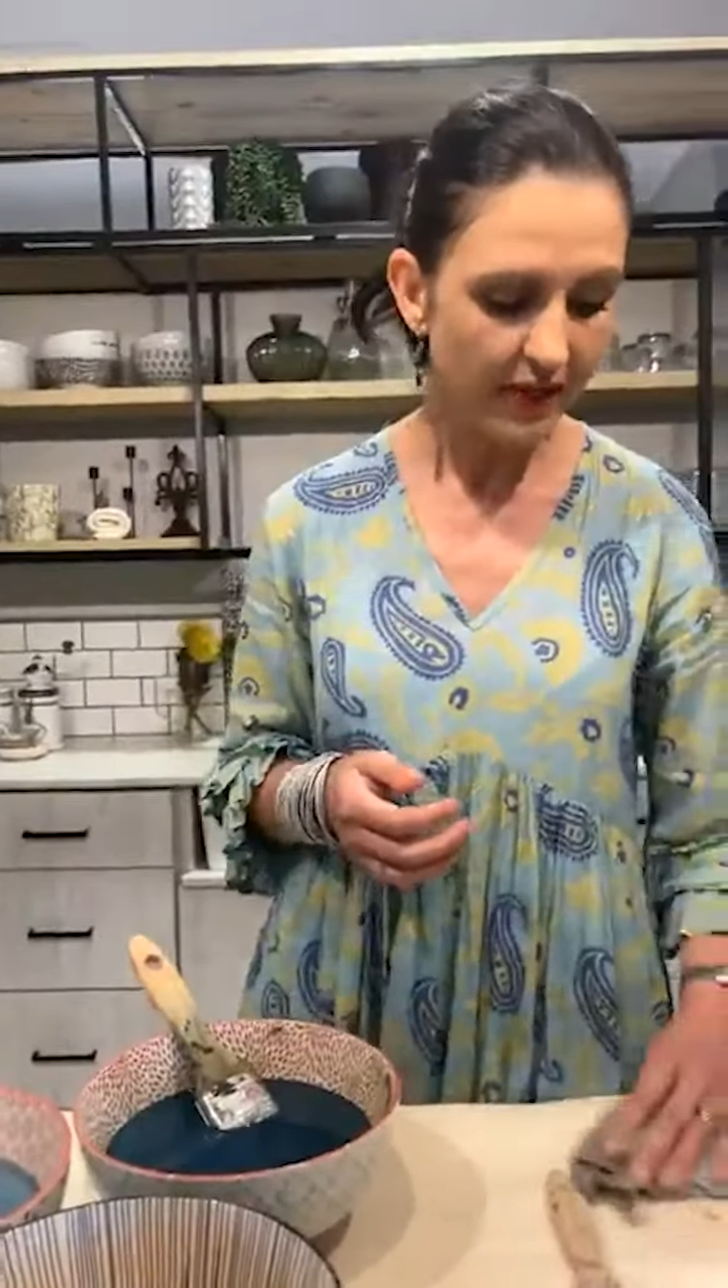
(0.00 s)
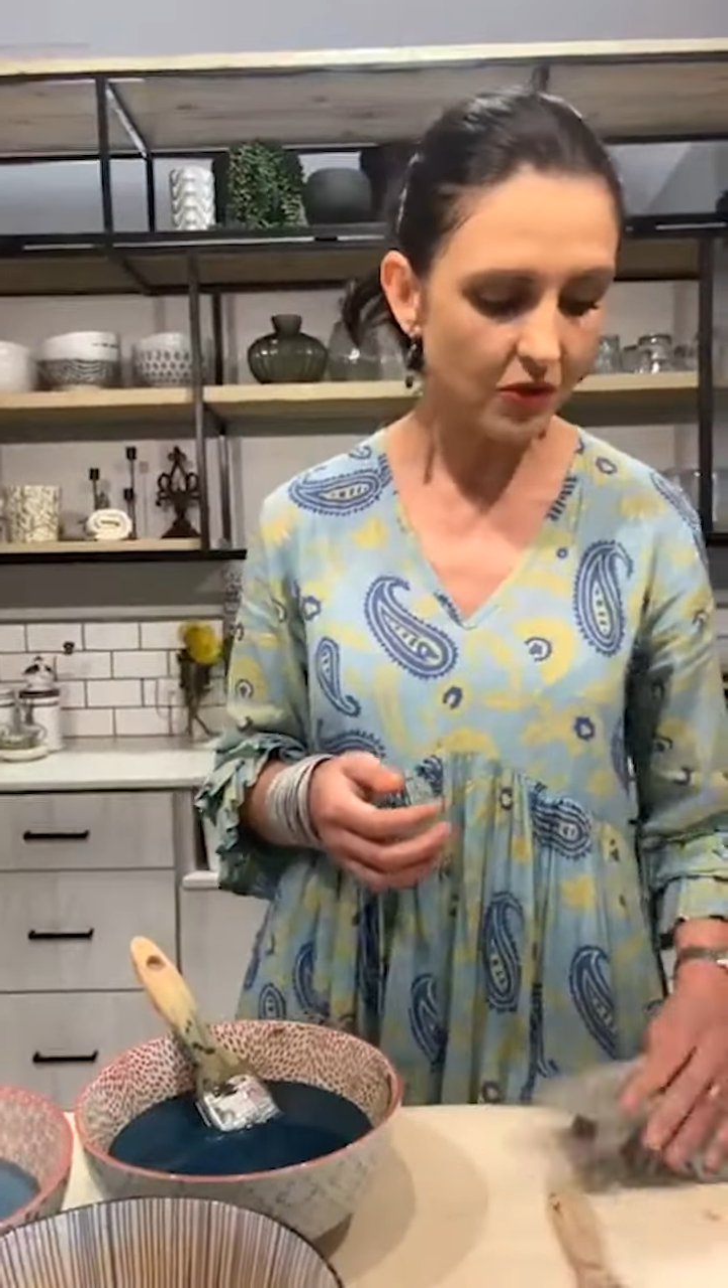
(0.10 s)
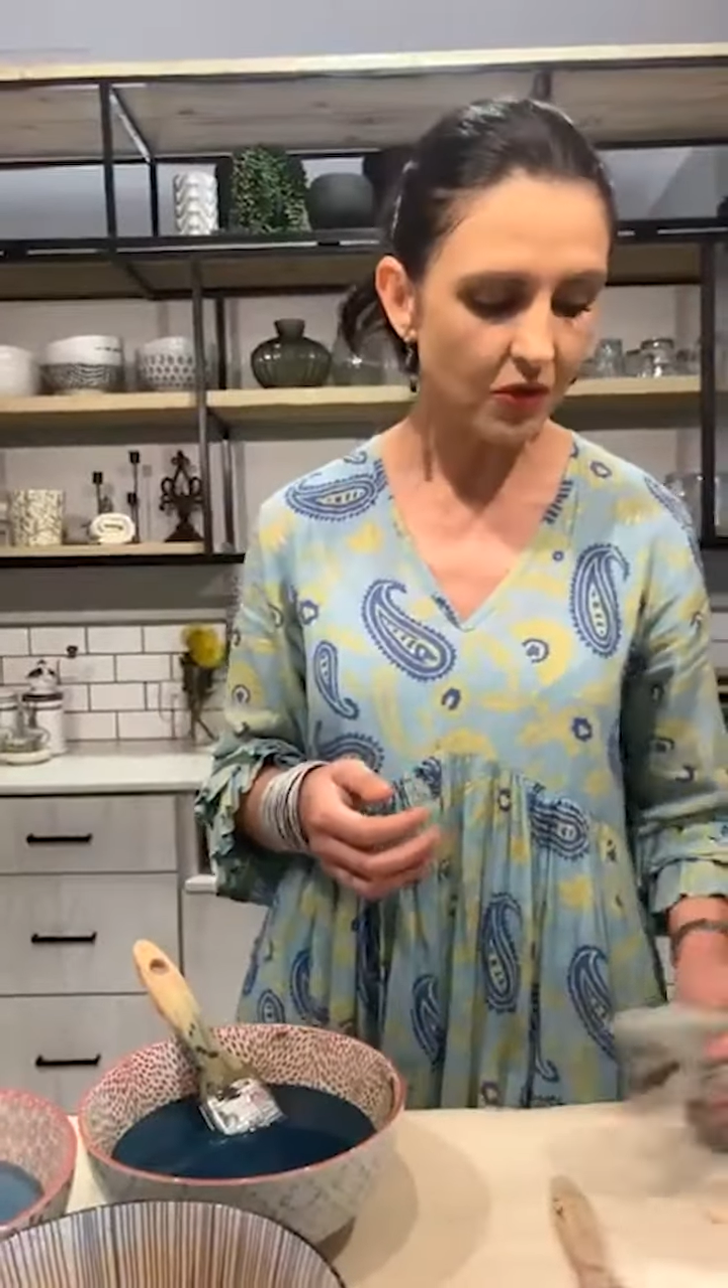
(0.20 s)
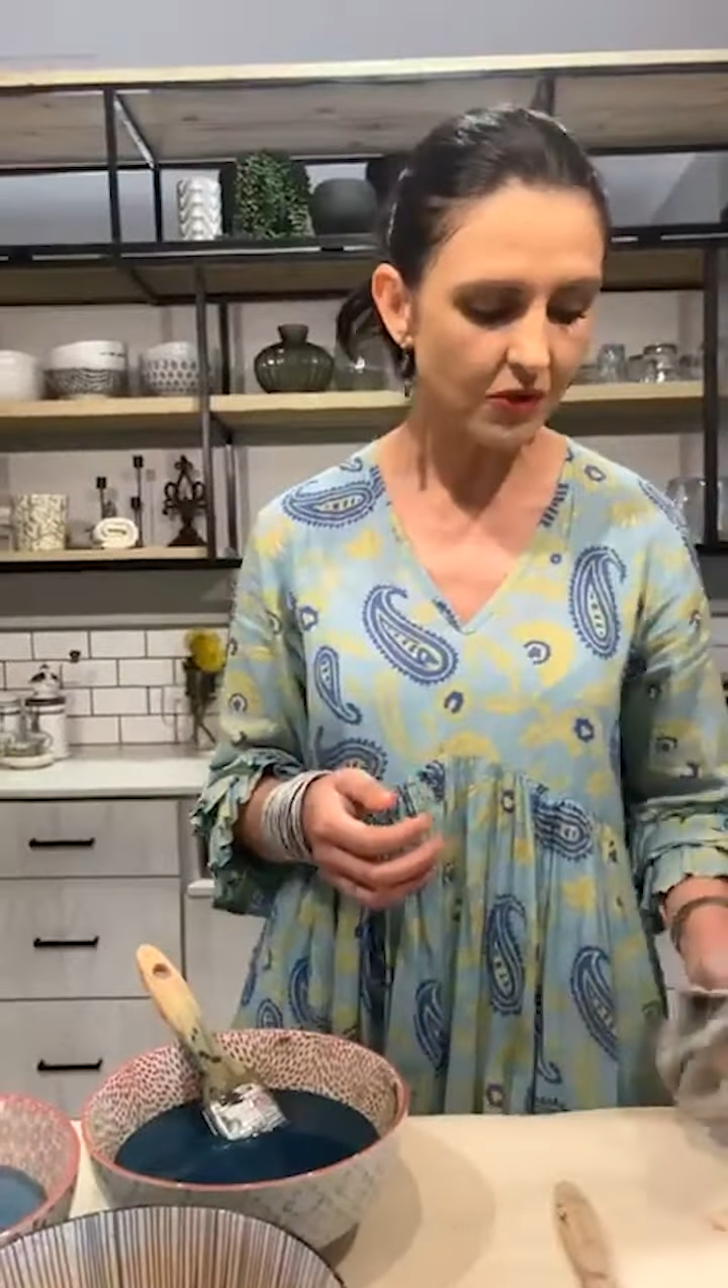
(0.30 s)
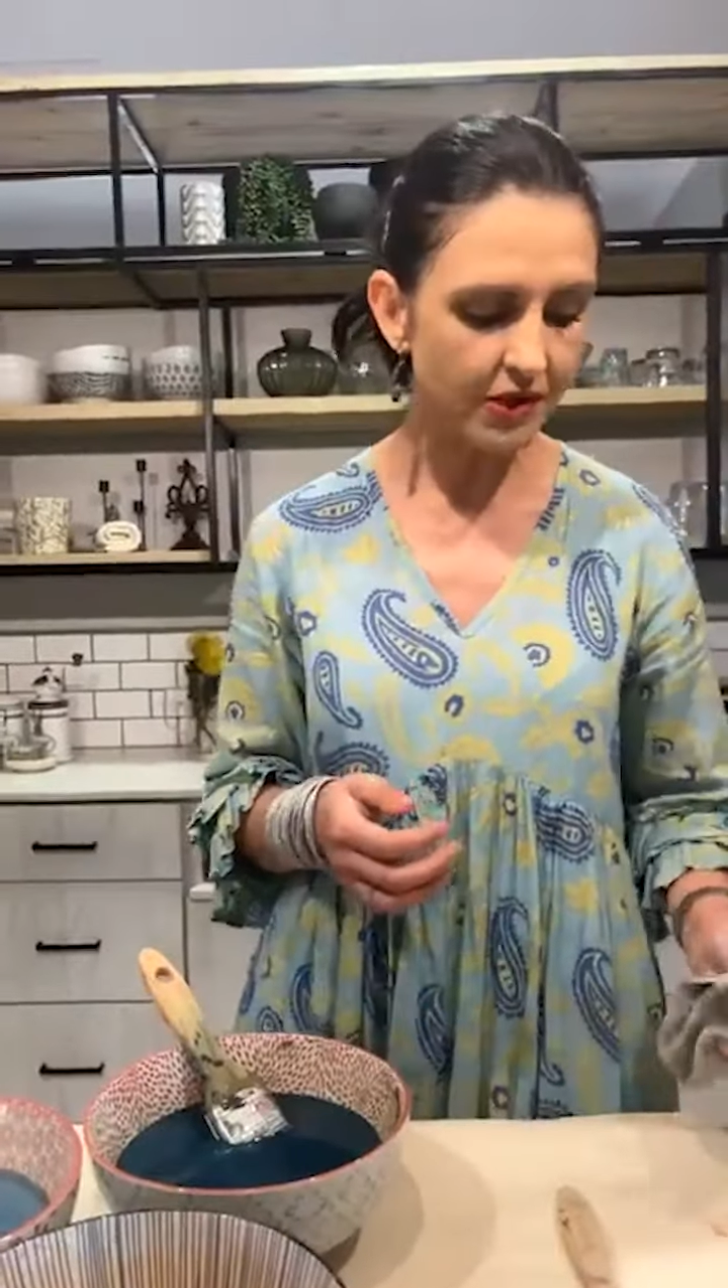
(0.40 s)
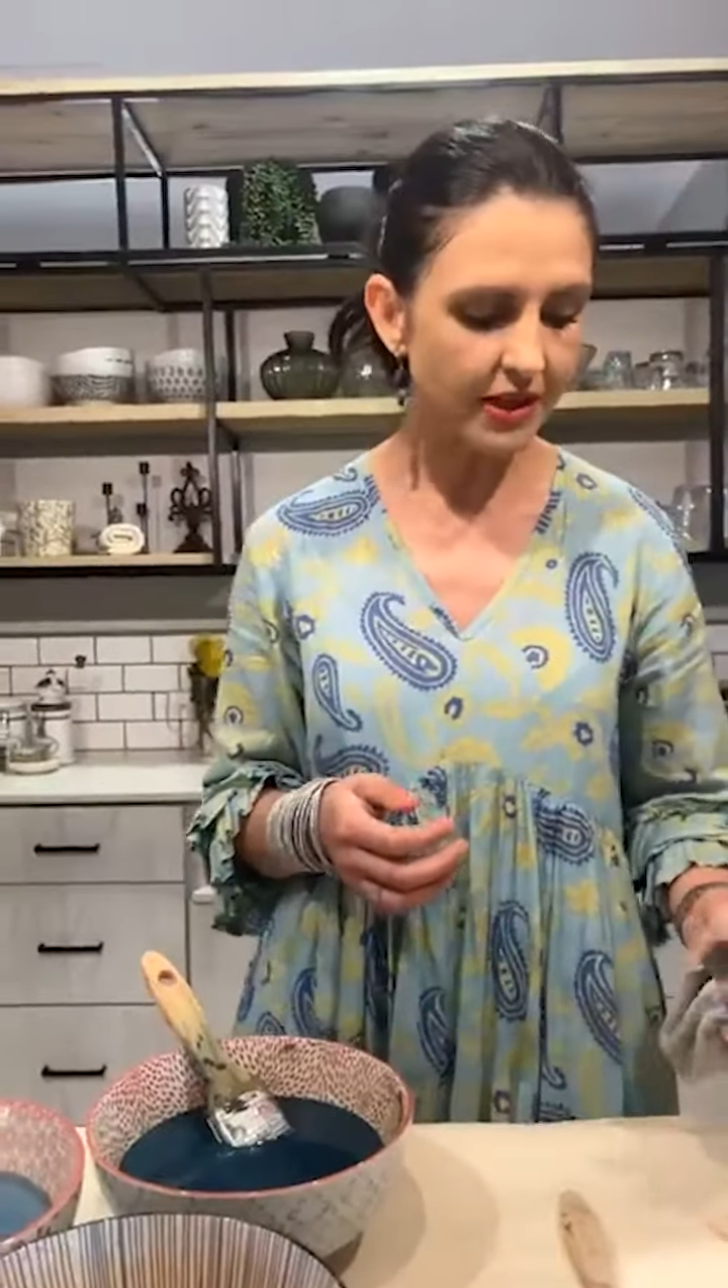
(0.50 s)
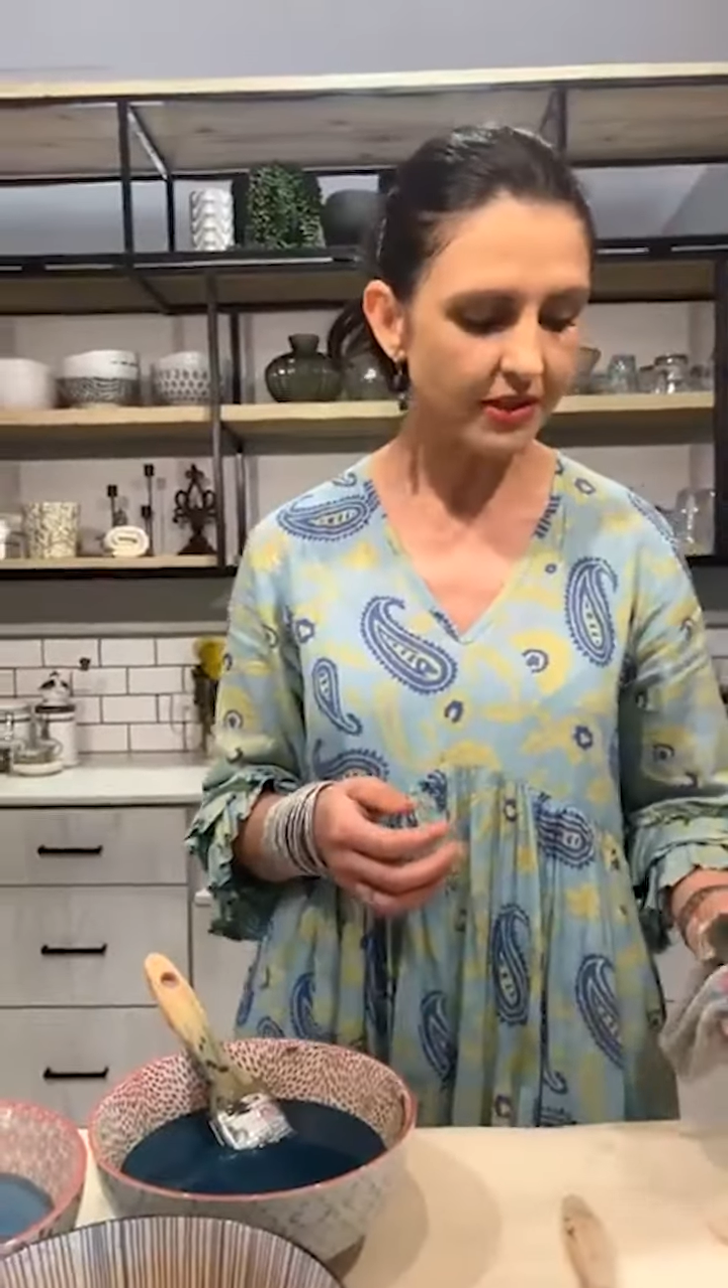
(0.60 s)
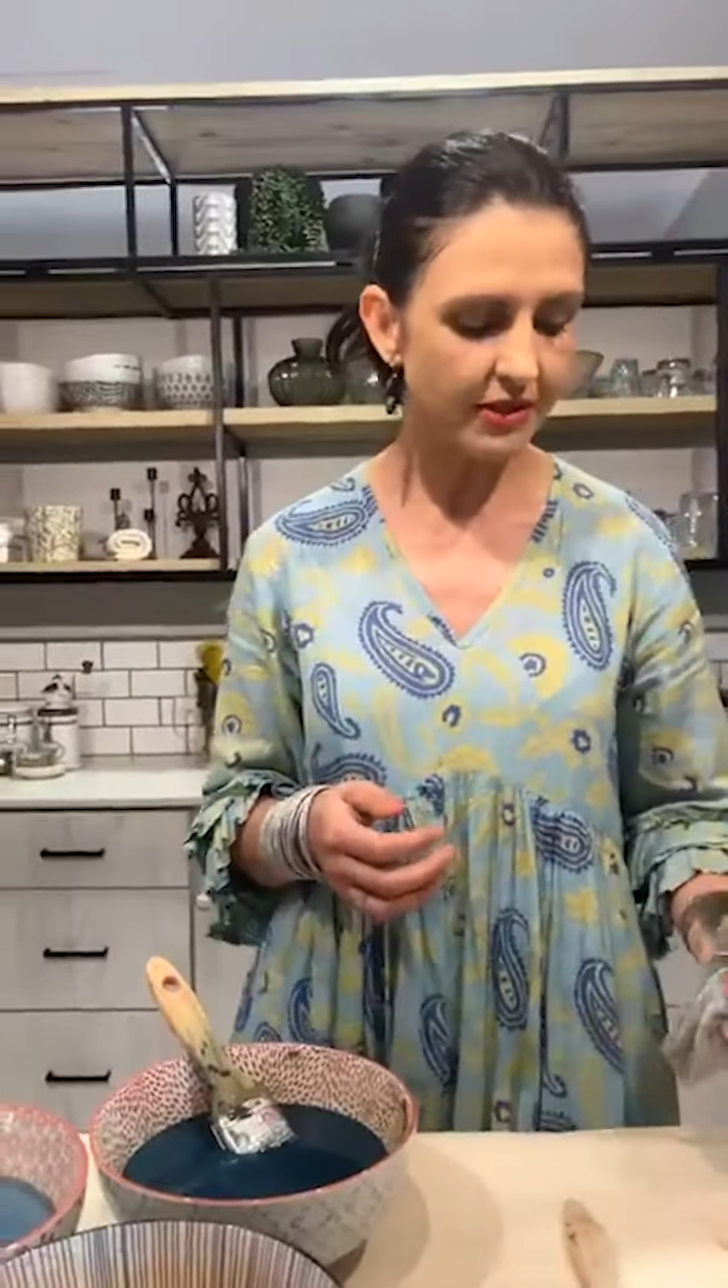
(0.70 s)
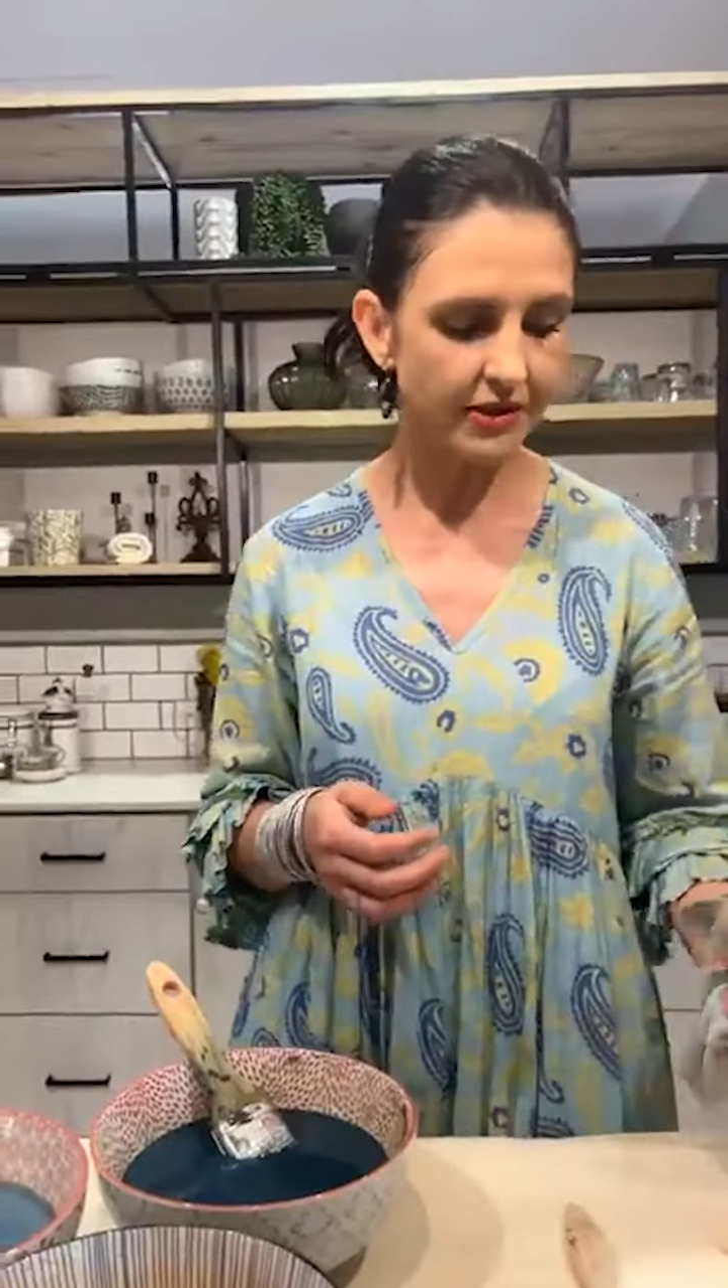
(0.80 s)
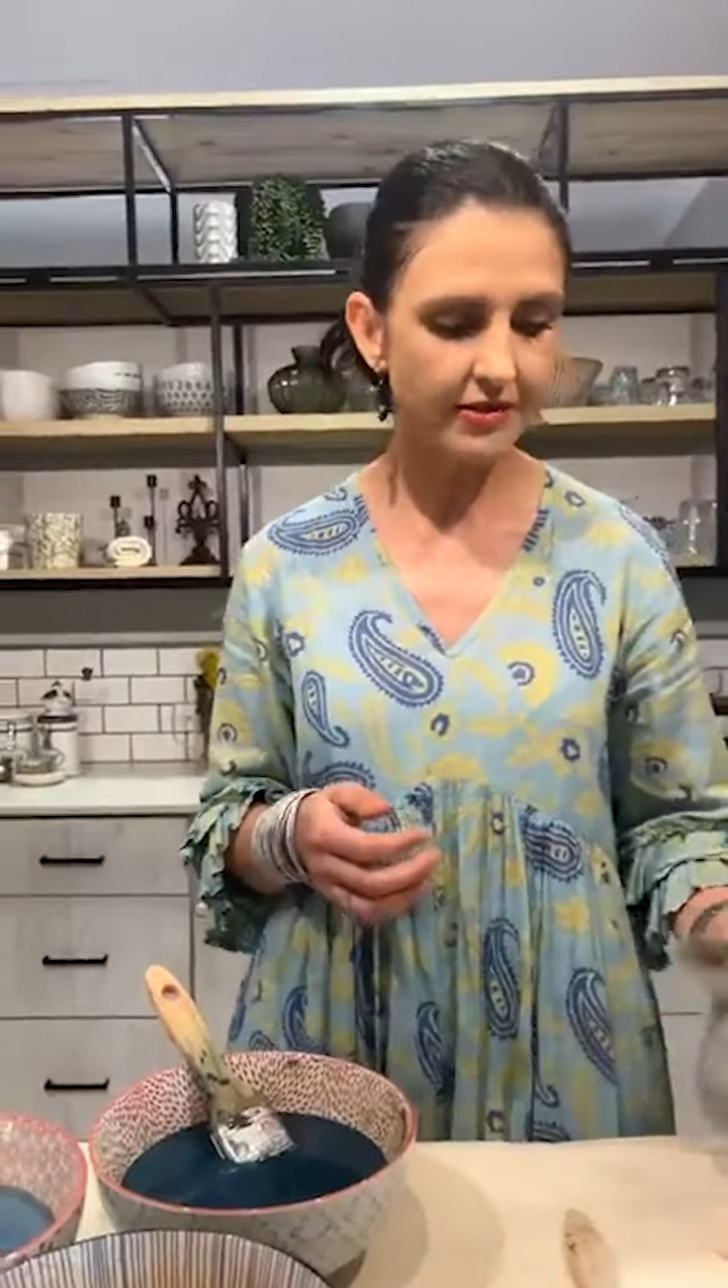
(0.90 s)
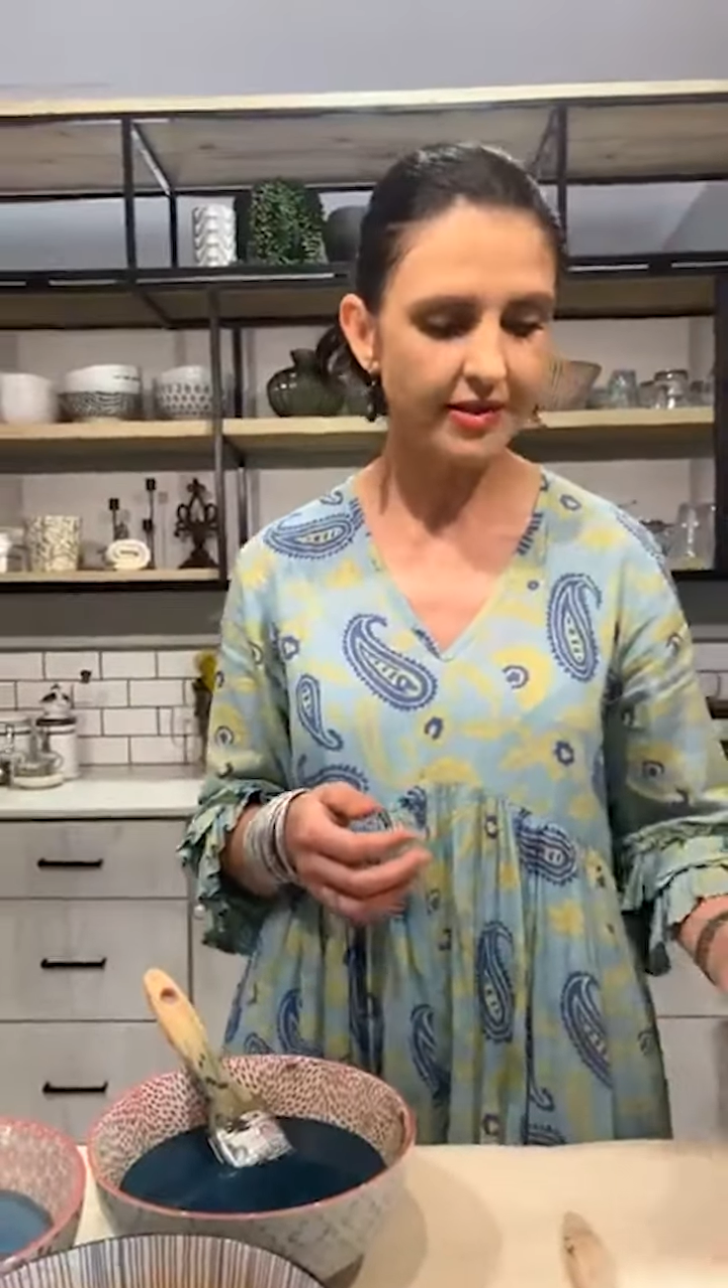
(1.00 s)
but also